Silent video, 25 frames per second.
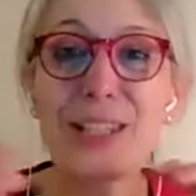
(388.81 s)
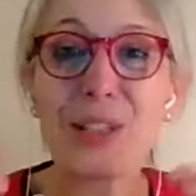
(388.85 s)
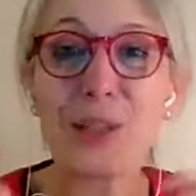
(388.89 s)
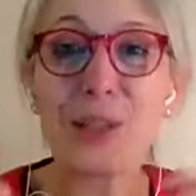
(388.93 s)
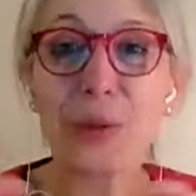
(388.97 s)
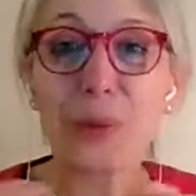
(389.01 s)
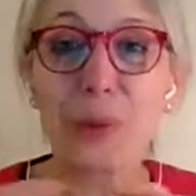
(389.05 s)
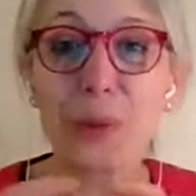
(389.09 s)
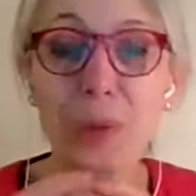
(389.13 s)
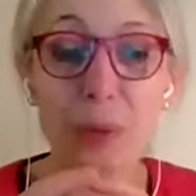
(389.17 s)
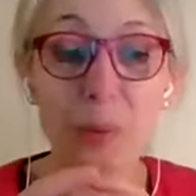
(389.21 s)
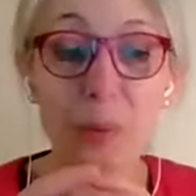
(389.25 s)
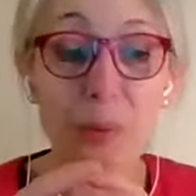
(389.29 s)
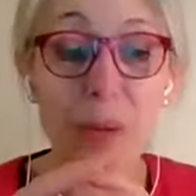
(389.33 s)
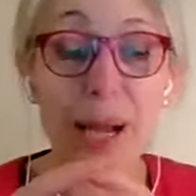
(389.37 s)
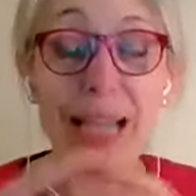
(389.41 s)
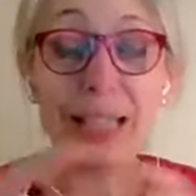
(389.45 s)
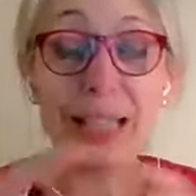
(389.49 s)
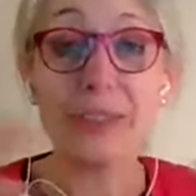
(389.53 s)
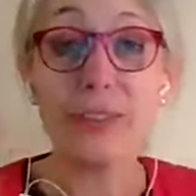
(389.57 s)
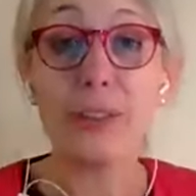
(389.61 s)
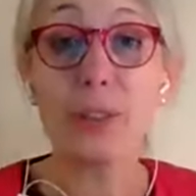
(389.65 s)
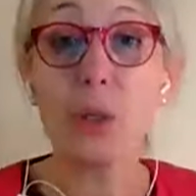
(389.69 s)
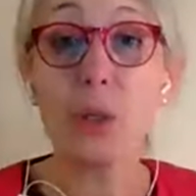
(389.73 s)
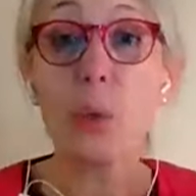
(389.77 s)
so a
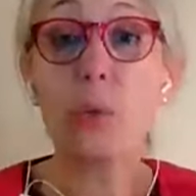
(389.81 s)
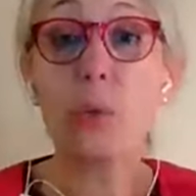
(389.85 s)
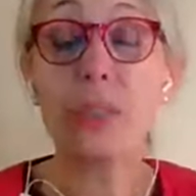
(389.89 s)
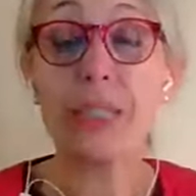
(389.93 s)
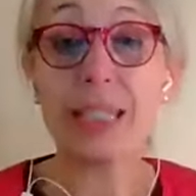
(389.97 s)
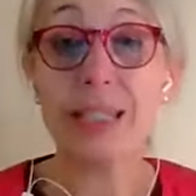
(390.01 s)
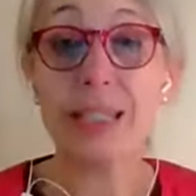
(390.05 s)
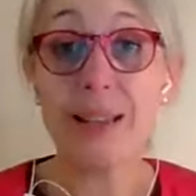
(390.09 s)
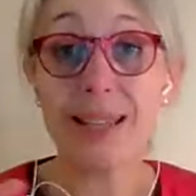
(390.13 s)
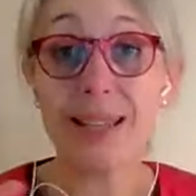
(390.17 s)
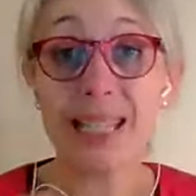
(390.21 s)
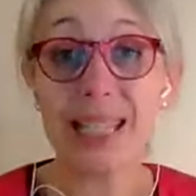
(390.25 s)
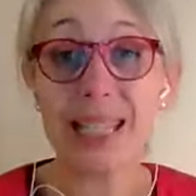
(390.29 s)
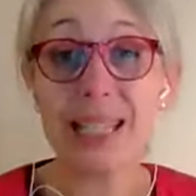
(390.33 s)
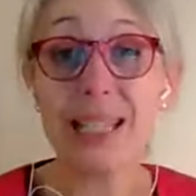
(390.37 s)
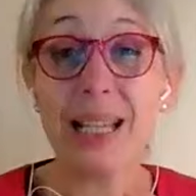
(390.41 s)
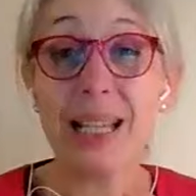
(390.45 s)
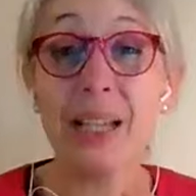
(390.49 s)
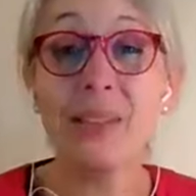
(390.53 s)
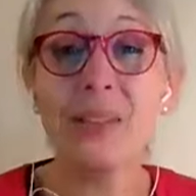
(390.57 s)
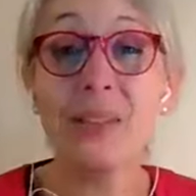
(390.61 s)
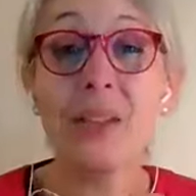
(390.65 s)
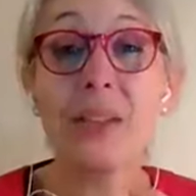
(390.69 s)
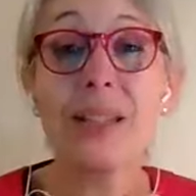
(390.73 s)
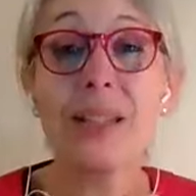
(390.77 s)
wider audience is
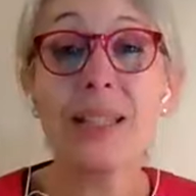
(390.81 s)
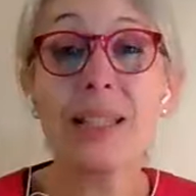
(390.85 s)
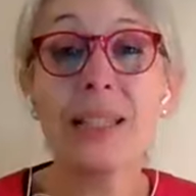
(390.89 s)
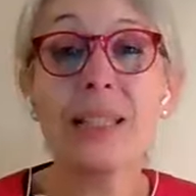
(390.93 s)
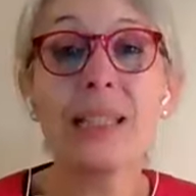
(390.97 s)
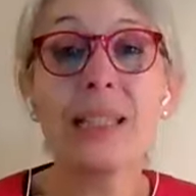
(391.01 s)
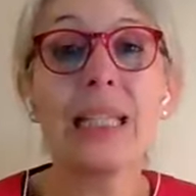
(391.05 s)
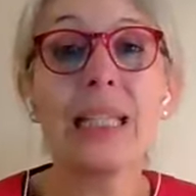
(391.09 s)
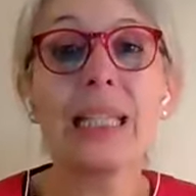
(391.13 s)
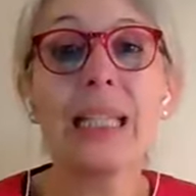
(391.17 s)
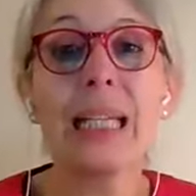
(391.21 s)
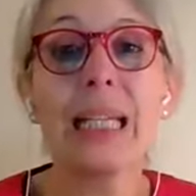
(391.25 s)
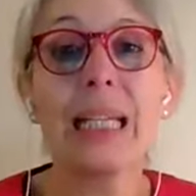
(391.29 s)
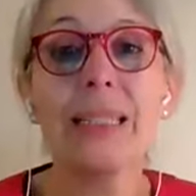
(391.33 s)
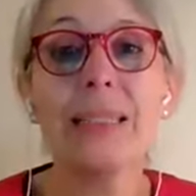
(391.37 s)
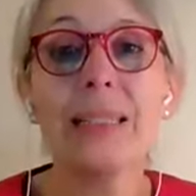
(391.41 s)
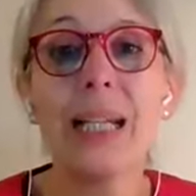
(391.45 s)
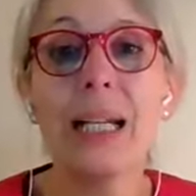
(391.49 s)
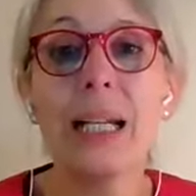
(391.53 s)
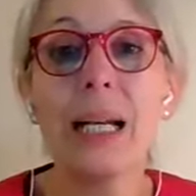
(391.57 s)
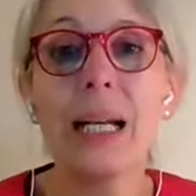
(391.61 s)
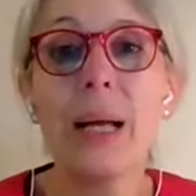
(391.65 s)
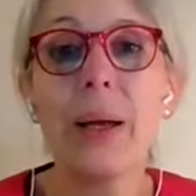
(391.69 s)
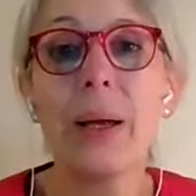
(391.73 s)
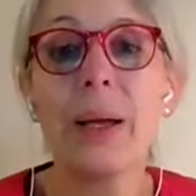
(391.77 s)
understanding it,
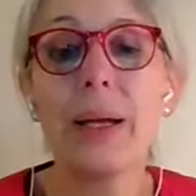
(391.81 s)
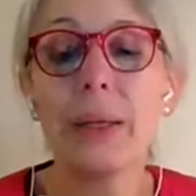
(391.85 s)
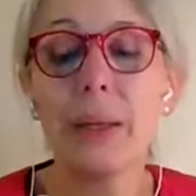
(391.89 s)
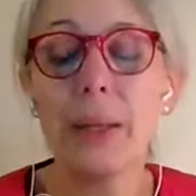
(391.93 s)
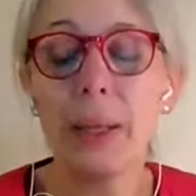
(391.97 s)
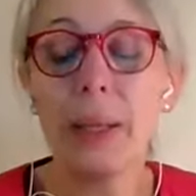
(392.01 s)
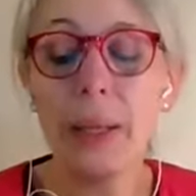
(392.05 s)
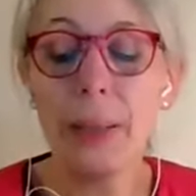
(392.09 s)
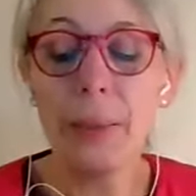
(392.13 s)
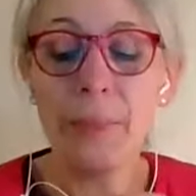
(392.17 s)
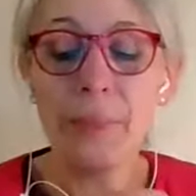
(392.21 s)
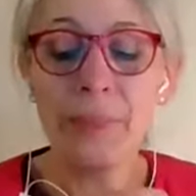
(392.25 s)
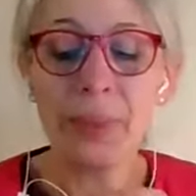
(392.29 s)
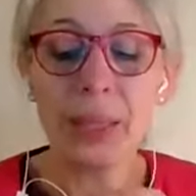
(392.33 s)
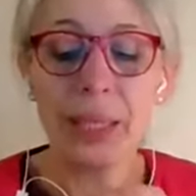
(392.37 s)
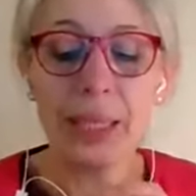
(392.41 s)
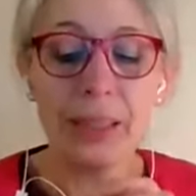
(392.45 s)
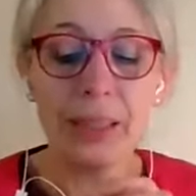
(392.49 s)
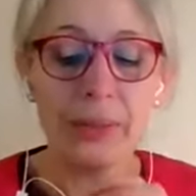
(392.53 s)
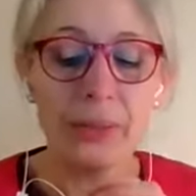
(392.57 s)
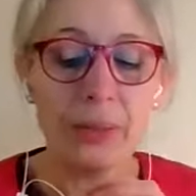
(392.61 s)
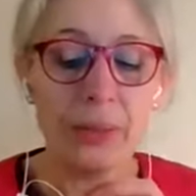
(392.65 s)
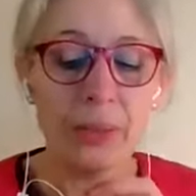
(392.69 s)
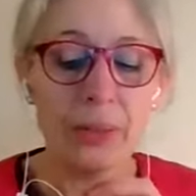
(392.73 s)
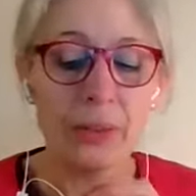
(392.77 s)

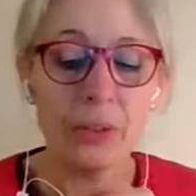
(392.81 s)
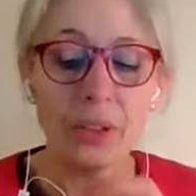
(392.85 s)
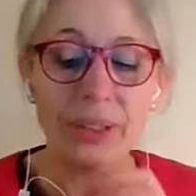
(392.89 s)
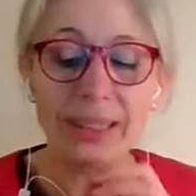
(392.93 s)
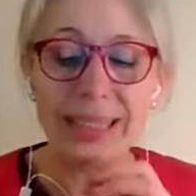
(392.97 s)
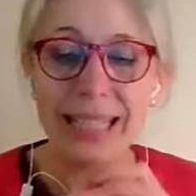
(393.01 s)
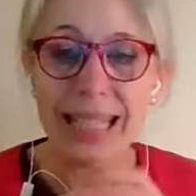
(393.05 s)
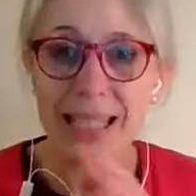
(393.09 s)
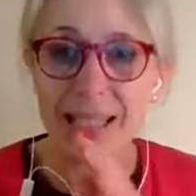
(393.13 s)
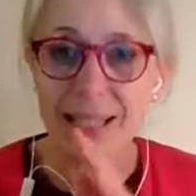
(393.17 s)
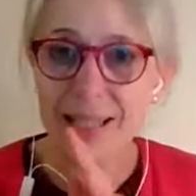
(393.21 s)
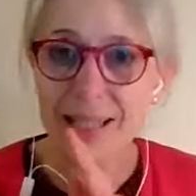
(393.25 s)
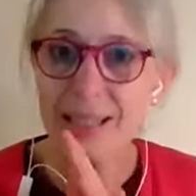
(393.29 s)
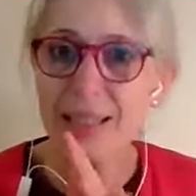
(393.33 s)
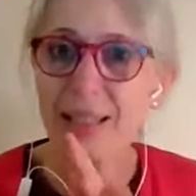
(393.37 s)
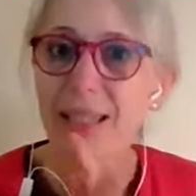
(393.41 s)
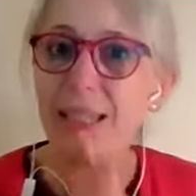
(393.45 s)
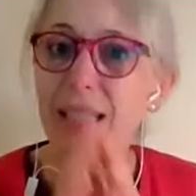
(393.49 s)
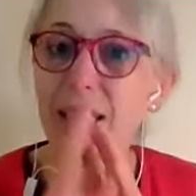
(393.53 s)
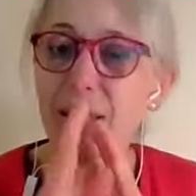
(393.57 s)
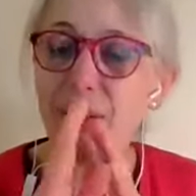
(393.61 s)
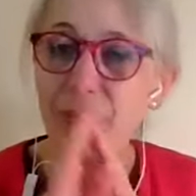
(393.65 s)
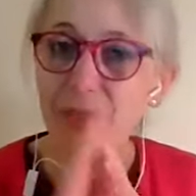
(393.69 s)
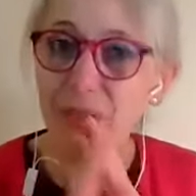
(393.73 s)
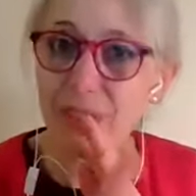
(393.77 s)
and not
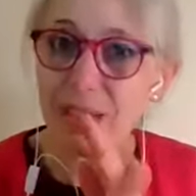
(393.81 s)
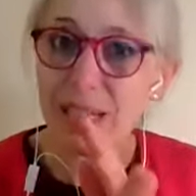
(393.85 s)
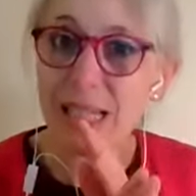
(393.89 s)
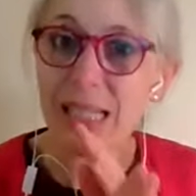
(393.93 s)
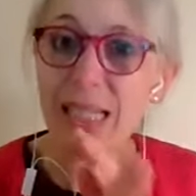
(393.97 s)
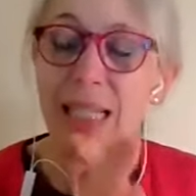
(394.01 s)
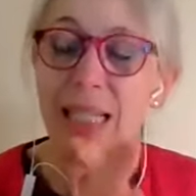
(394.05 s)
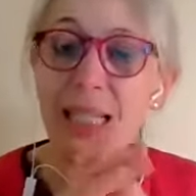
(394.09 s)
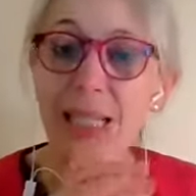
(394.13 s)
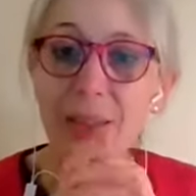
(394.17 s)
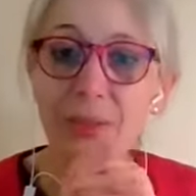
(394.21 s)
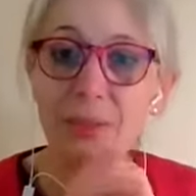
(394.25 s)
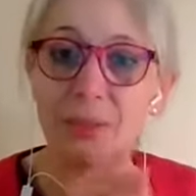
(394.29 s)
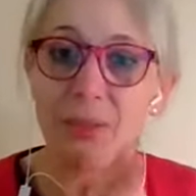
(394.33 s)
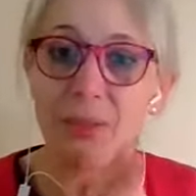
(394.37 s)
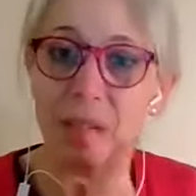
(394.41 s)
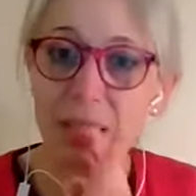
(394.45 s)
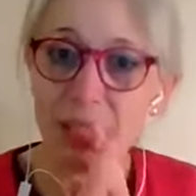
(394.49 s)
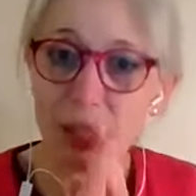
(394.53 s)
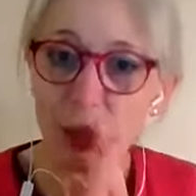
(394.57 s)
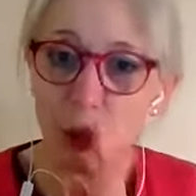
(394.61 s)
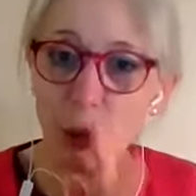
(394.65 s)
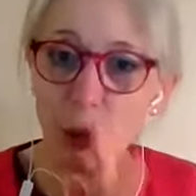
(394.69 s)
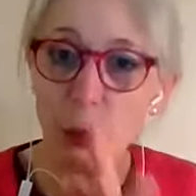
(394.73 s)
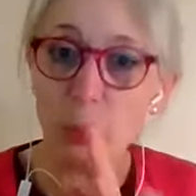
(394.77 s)
necessarily feeling
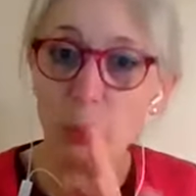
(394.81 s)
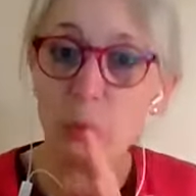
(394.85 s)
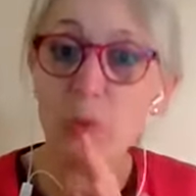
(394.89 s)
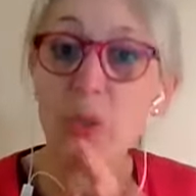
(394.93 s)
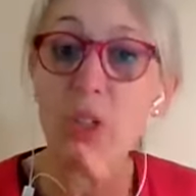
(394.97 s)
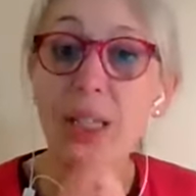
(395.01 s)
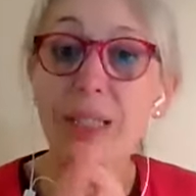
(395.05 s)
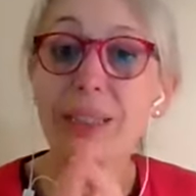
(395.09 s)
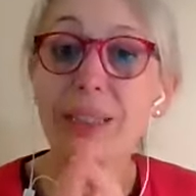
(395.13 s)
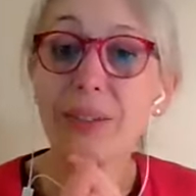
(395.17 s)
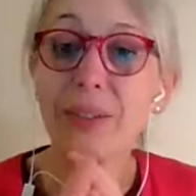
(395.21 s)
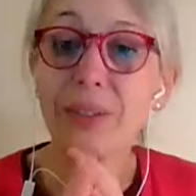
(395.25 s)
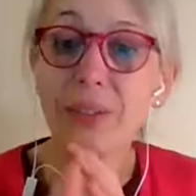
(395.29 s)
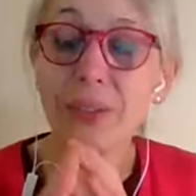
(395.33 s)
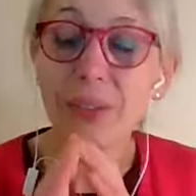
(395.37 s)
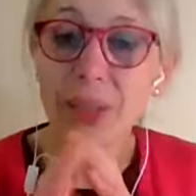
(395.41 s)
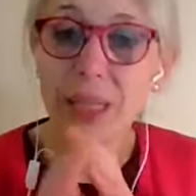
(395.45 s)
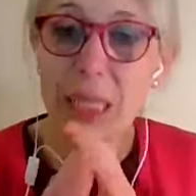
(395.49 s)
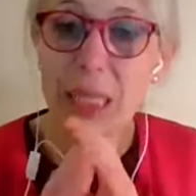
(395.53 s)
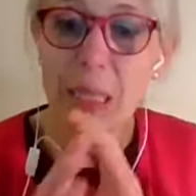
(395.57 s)
very objective things,